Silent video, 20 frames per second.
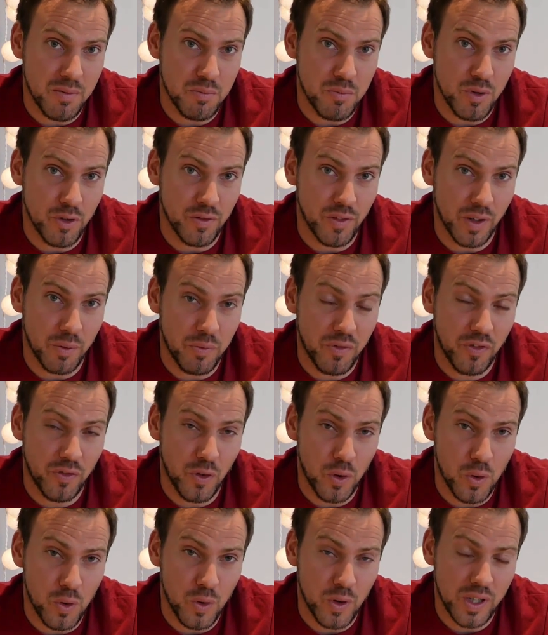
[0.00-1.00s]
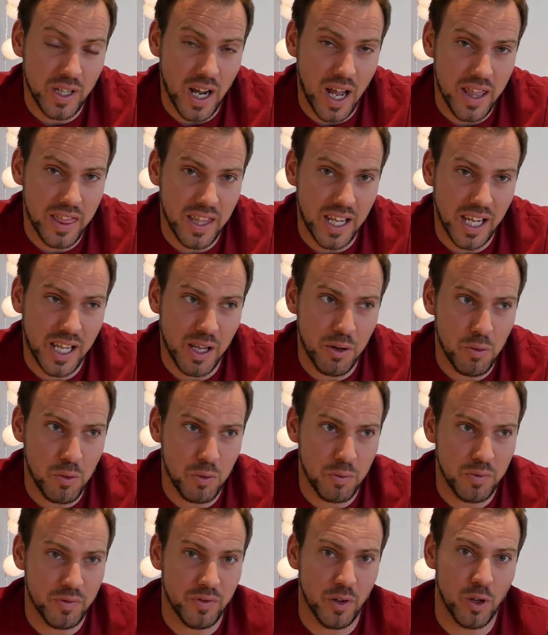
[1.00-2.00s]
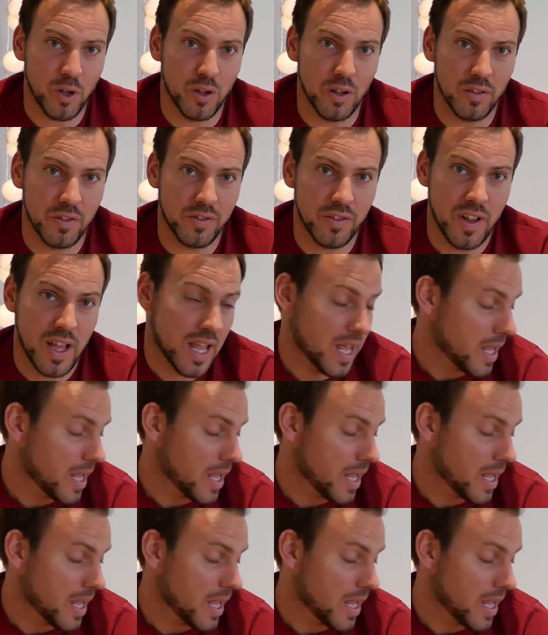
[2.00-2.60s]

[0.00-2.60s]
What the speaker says: moving forward. I think it will involve